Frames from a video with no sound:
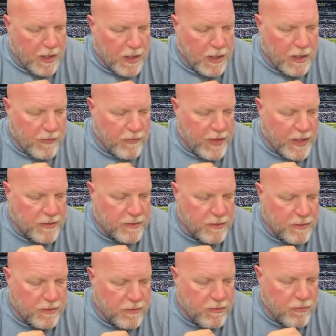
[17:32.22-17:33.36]
uh, that
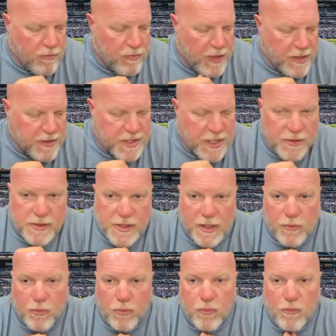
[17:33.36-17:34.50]
that sounds like
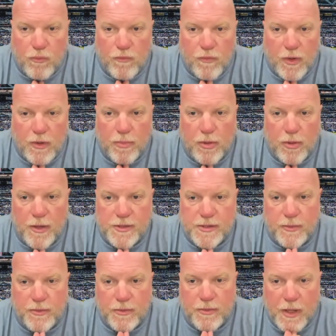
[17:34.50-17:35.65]
very
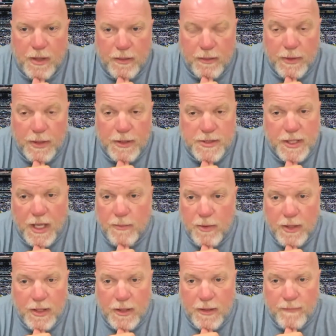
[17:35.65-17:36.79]
plausible uh, because he came
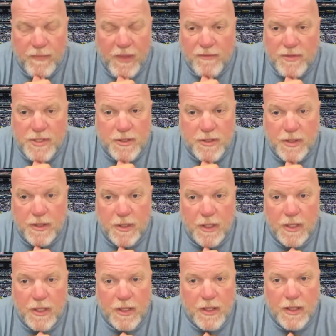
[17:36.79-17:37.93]
right in. Obviously,
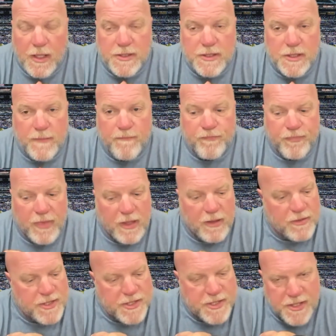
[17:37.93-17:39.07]
it's
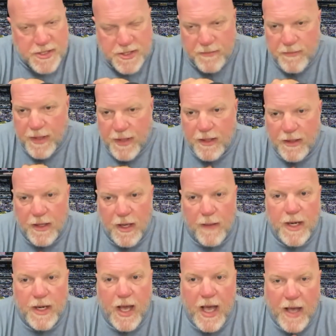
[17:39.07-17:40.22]
the system, man. I
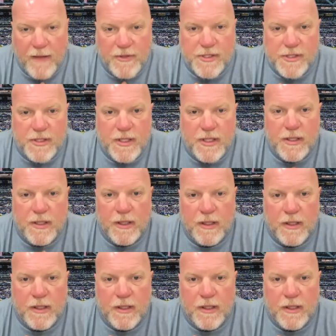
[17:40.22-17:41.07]
mean, obviously,